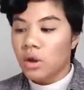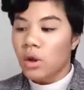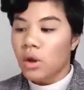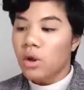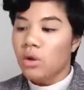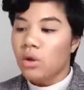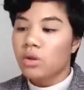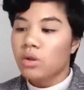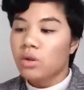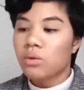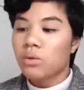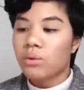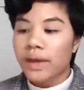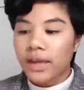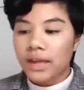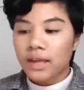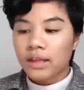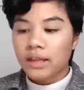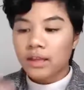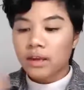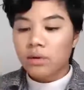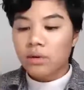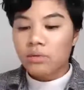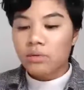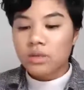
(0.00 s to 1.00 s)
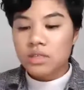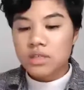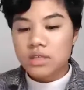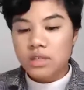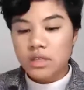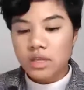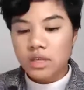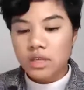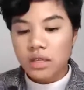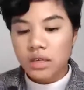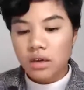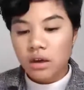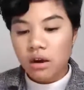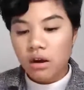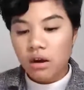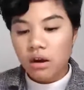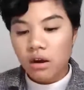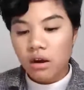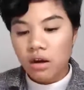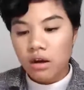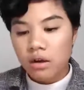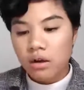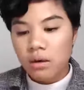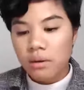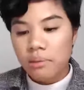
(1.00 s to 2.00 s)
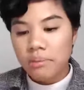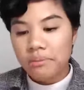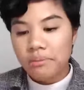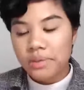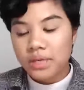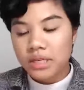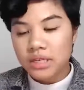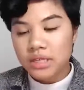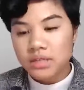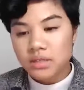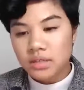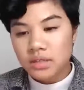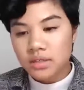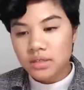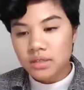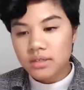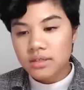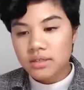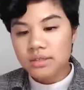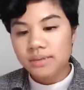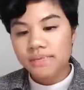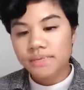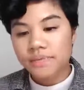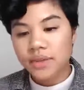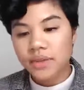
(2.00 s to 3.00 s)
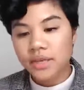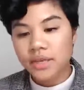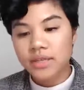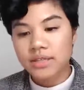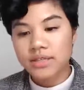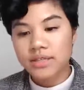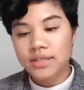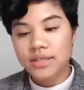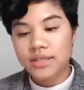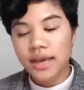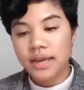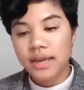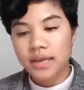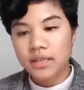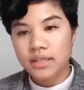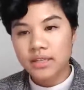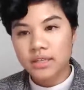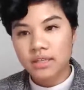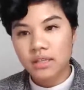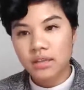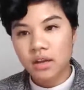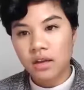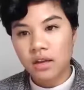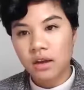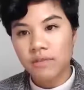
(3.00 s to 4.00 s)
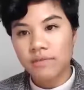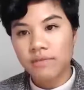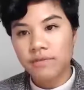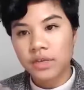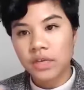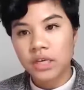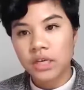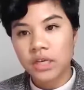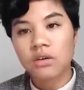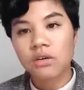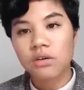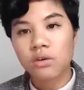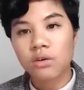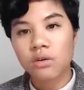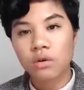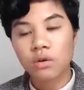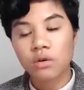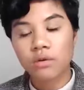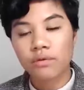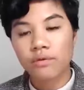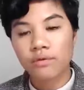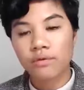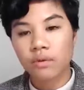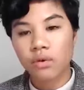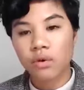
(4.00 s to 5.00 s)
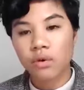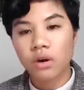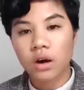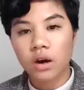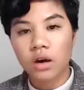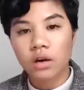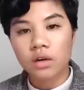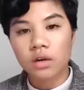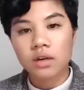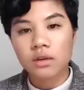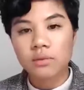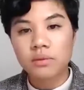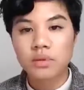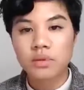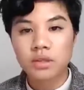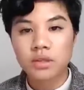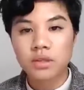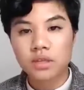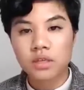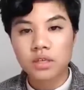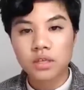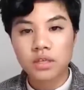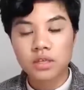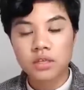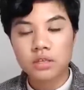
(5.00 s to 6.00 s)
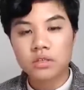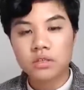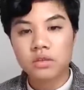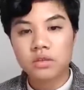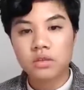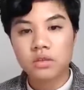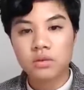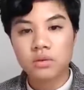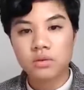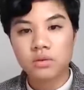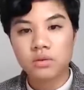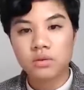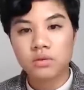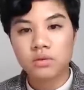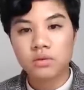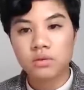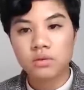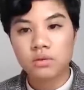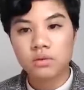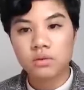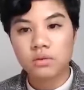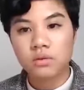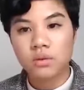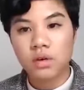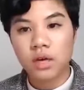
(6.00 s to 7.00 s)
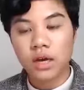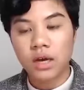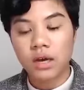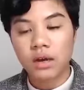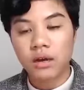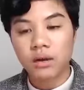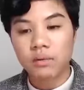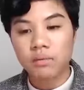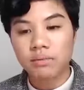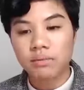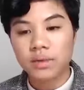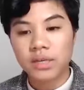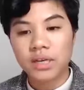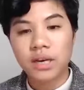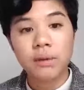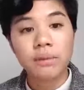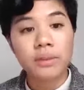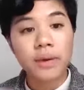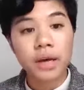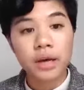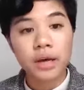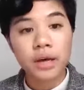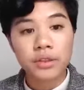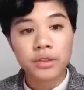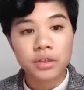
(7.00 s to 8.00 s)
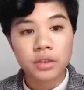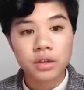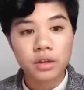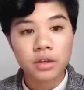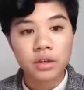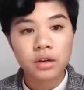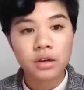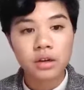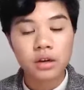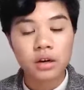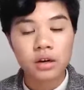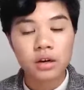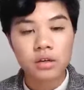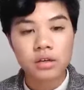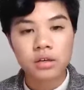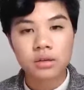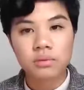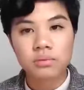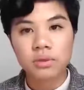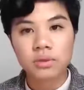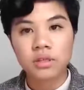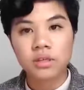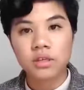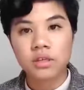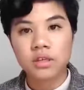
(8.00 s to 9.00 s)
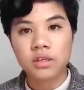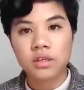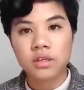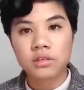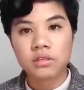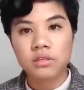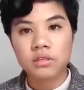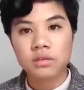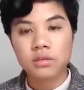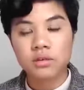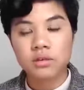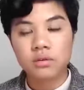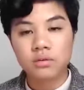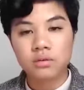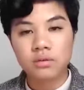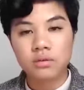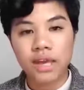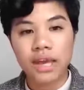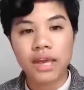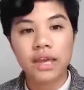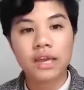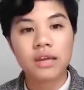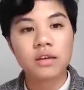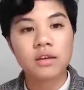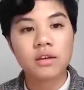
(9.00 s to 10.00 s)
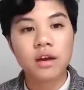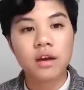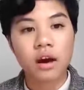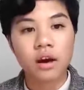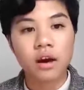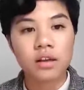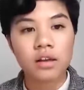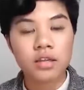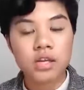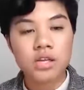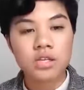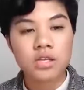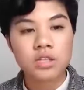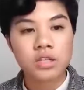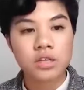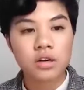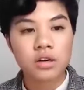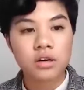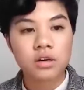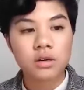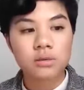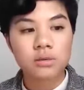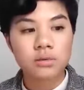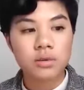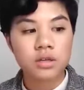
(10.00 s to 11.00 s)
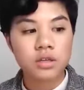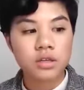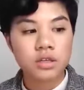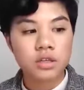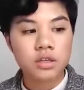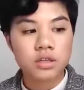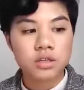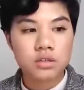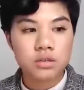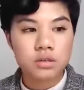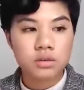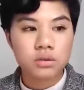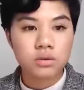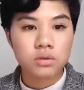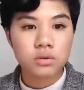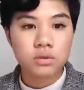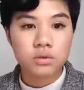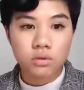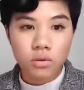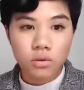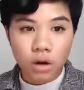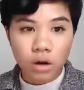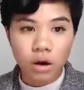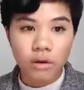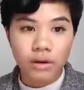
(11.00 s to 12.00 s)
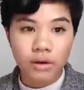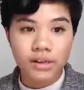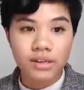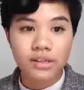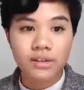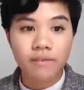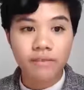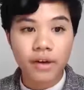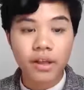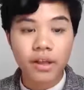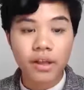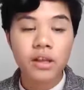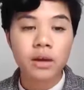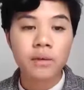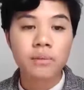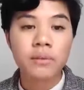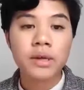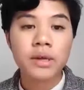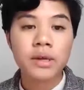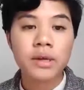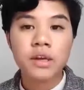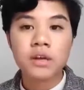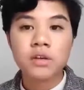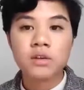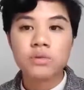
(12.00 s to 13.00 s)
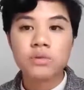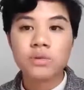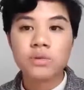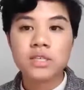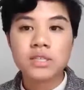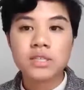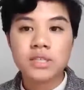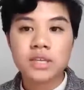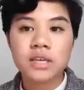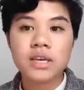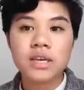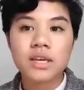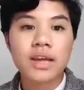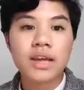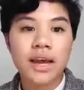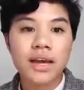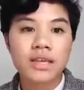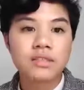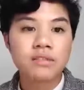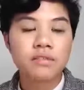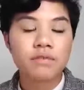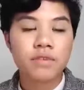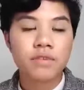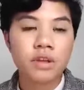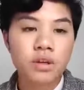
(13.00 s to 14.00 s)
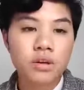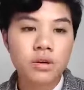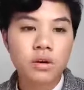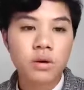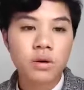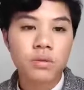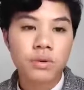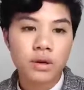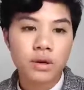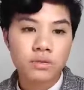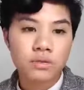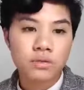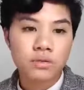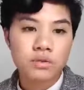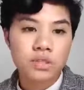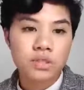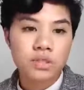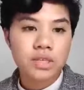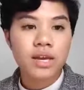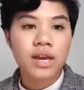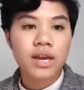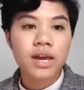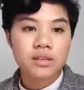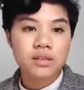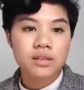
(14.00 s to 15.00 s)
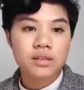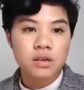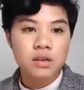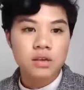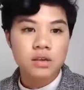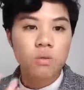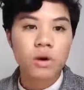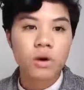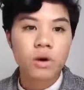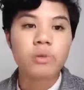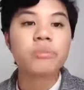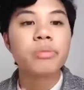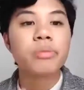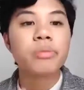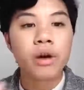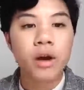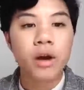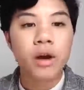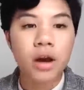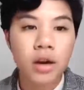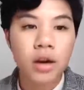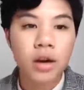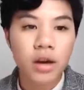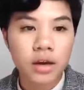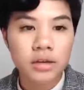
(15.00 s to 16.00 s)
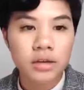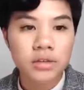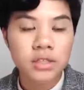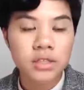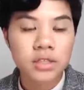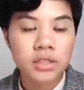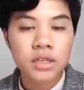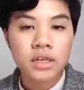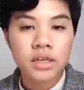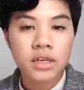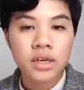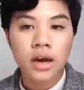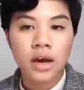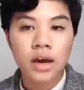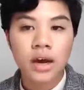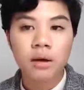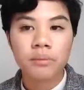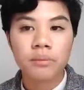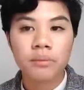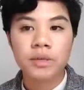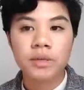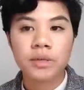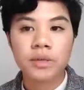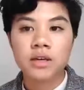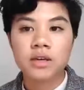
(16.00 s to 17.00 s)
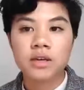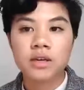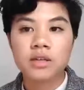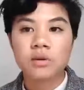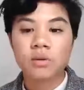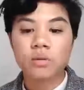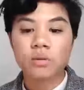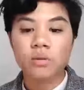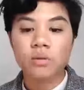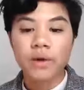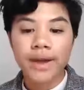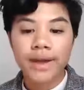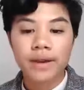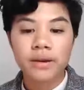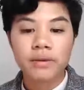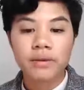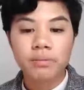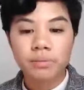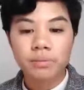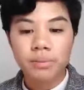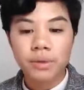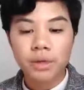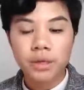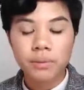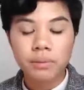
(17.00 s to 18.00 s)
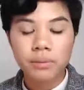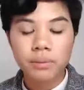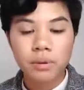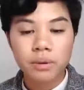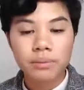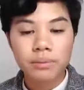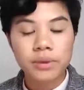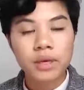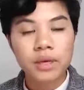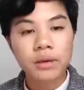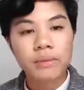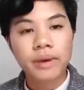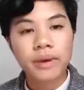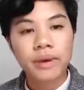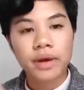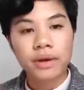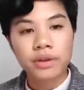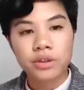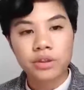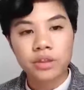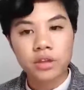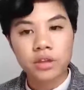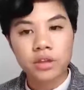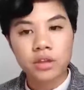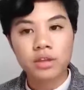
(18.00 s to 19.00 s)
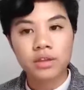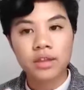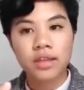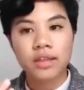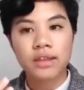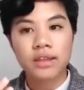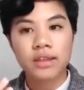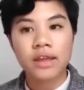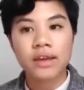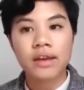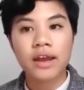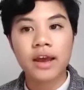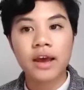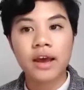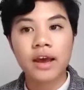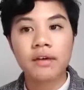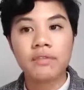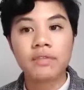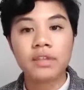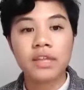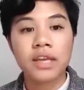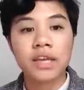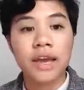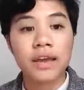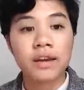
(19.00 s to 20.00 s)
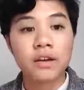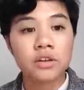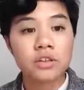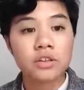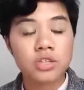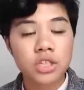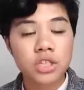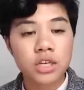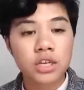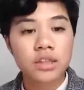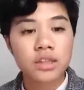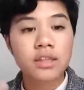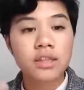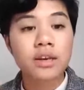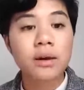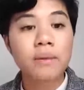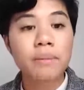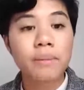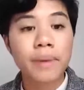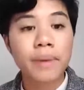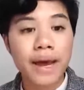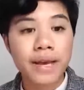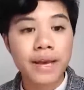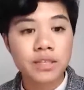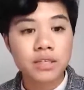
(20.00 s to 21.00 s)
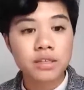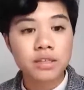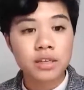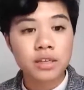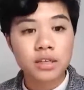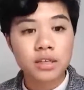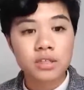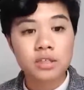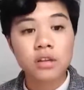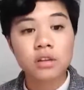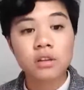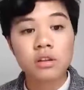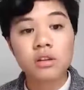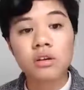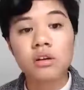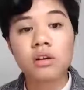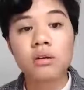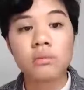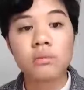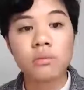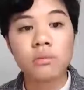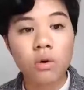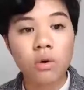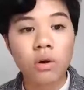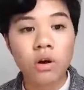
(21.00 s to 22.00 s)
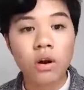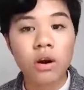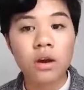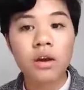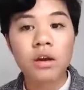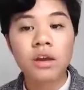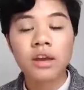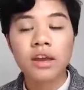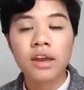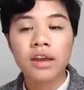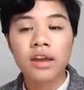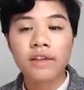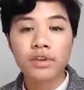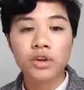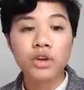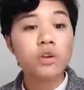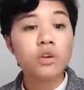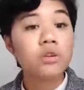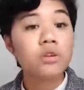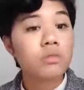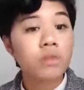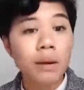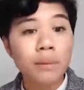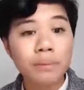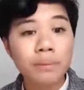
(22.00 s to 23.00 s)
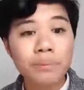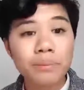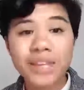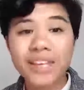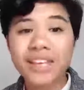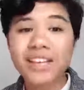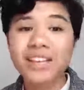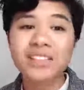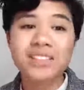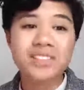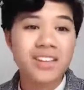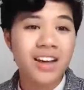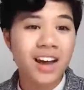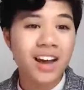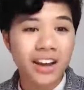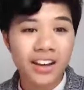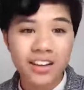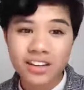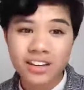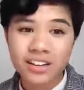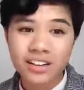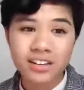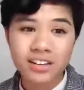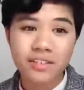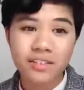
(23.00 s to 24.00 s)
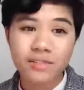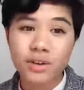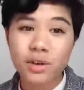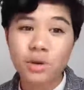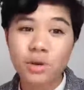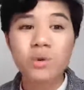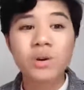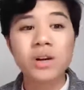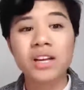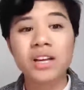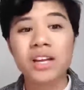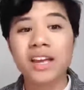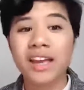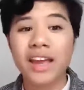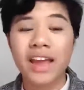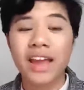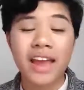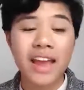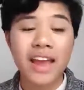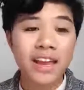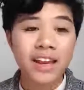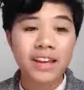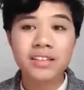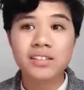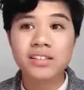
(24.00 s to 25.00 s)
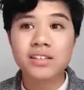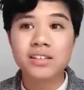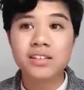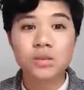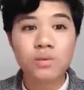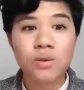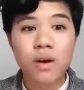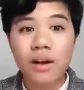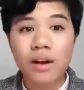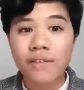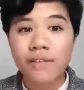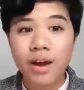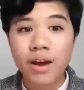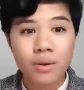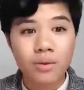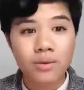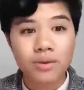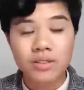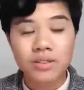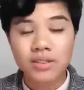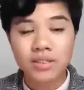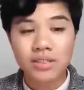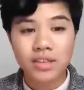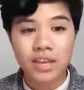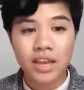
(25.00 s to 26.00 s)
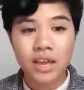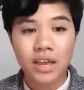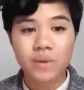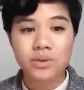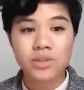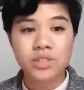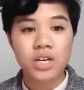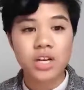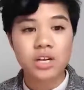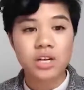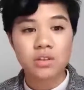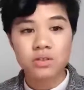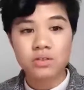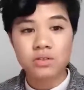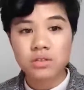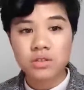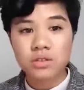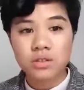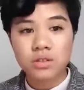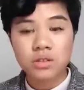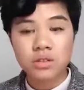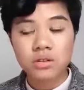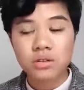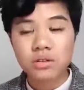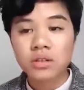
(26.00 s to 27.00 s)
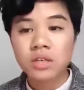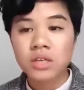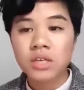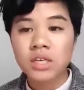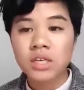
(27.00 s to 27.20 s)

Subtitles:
the way that we see our business is that it's a vehicle for our community to become healthier, our community to gain knowledge, and our community to grow and develop. We see it as a vehicle. We don't see it as one product. Because when people become healthier, they then have the energy and the capacity to learn more. If you're grumpy and tired, if you're working 8 to 12 hours a day, which I used to